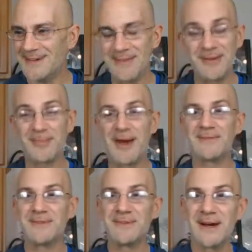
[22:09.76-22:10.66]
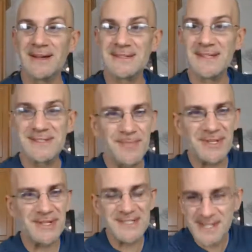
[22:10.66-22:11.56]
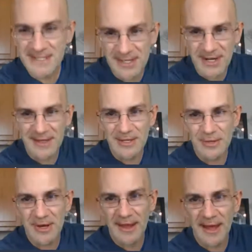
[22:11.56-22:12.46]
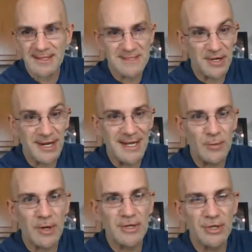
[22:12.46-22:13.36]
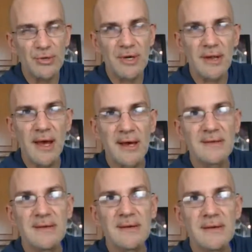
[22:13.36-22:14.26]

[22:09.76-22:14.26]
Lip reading: I feel bad for you guys. Is there anything you collect? Is there anyone you collect,